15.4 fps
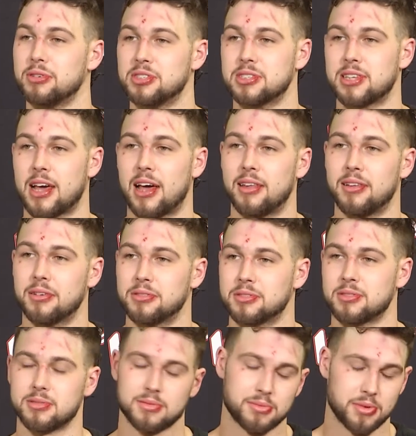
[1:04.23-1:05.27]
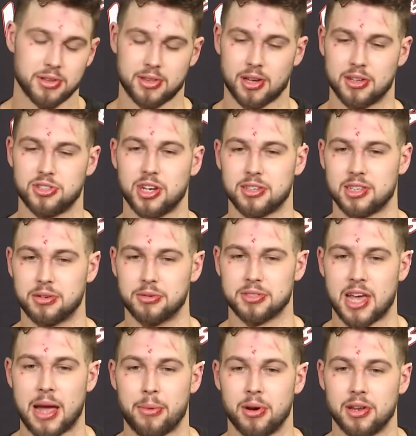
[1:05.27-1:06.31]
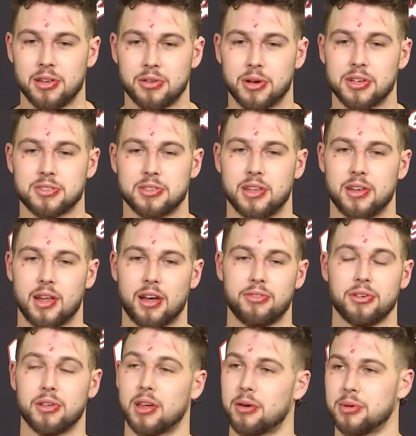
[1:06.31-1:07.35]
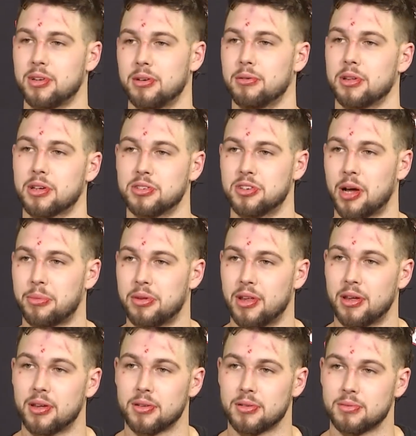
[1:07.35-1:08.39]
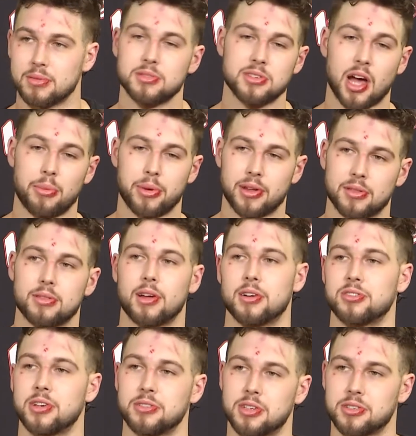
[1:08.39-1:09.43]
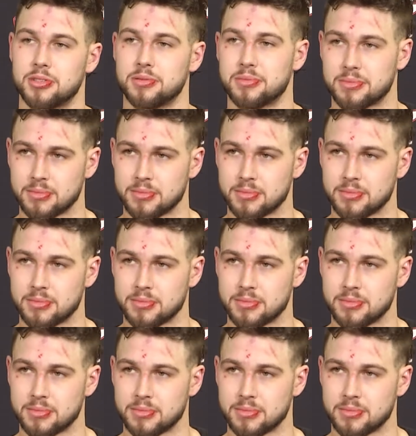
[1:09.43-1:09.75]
we just had, that was what JT was hammering into us. And I feel like we did a really good job today stopping their transition.